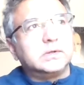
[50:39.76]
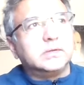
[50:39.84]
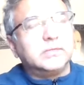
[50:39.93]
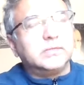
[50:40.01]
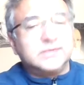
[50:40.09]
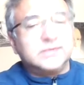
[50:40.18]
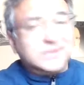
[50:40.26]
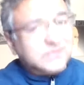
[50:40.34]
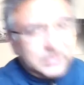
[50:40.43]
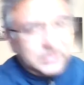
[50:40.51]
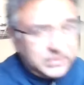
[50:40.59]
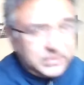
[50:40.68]
This is his
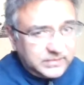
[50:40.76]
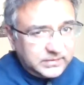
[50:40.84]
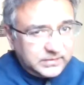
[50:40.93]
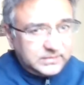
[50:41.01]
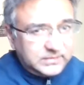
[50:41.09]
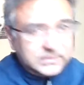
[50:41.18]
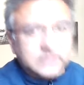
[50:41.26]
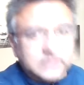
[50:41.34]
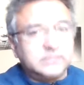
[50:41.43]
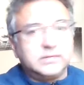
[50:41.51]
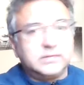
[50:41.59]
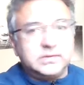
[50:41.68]
time in the 50s,
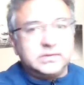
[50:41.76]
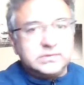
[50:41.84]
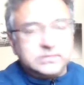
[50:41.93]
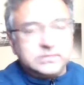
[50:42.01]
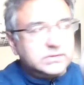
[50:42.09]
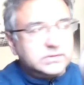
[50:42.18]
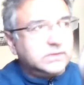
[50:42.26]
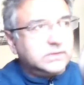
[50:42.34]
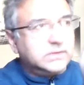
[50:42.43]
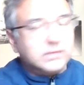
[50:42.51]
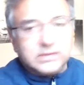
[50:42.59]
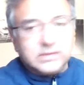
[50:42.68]
very
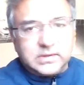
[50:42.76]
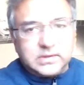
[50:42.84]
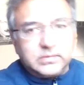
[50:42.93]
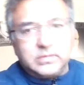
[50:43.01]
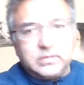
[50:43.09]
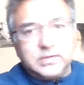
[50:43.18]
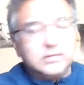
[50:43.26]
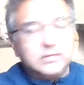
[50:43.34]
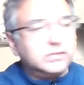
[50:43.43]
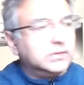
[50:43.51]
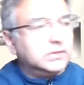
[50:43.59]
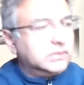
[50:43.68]
gender and heteronormative
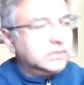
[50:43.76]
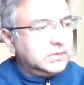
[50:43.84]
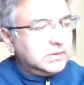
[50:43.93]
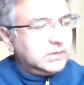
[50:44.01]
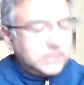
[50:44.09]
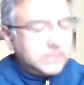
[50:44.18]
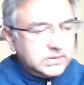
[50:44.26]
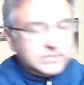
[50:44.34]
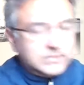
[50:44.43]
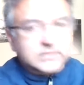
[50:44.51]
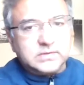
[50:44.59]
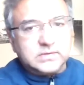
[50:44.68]
and
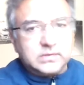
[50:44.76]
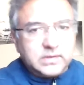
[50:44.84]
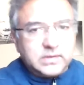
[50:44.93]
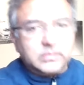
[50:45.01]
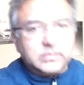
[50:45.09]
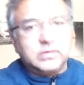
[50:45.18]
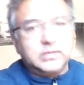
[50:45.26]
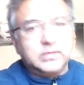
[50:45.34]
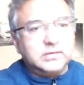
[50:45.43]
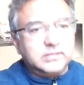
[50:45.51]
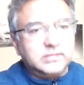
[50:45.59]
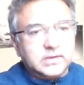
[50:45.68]
cisgender,
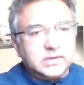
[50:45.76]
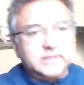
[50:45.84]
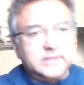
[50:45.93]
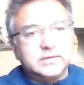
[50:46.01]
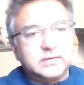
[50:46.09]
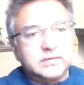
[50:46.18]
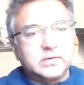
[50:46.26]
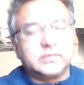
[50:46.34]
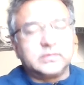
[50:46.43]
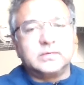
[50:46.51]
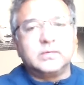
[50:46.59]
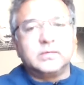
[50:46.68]
heteronormative and isolated
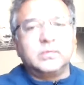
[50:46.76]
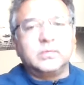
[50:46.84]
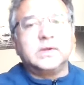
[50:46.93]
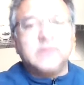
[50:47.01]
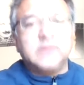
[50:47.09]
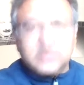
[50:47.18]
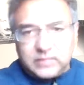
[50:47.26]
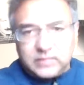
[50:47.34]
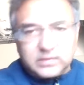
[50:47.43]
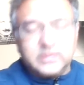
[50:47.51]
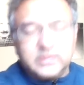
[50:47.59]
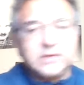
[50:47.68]
structure. We can
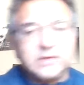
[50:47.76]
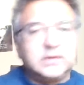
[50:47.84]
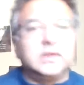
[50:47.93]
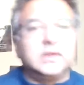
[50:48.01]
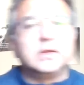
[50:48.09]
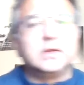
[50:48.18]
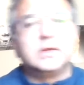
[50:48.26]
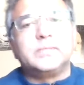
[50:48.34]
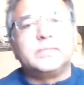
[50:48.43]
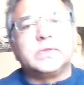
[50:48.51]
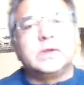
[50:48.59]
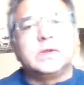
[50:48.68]
deconstruct all that today
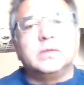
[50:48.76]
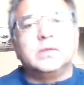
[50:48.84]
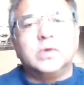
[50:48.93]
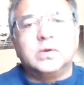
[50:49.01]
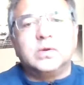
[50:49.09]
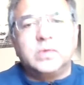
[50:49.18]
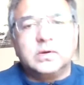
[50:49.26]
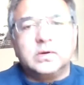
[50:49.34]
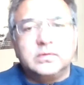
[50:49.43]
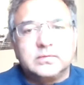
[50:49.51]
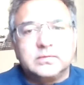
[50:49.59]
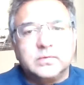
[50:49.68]
in a more queer
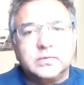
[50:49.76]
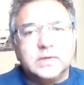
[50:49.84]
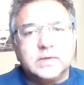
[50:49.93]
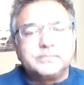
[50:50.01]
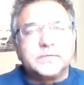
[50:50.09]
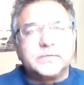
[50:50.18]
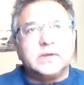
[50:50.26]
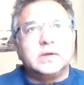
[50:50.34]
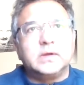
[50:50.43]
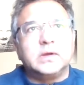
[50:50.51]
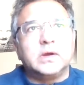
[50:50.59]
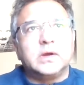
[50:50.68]
inclusive way
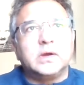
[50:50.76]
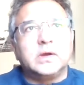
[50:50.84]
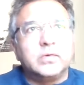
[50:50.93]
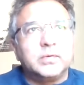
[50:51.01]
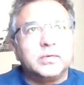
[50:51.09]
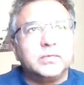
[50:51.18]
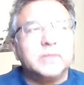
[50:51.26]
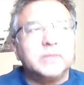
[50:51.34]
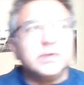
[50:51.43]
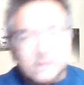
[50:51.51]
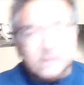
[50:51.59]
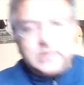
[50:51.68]
and non-heteronormative way,
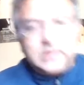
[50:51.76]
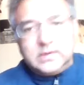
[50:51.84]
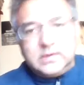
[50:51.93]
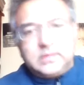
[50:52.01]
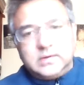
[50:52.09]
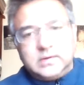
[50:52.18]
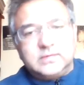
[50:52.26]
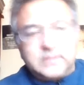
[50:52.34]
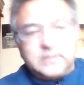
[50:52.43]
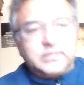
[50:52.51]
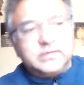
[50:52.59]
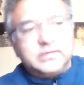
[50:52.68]
but his
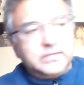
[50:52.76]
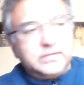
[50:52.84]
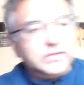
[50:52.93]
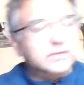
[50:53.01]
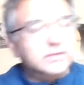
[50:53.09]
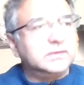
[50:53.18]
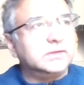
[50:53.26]
stuff in the 50s,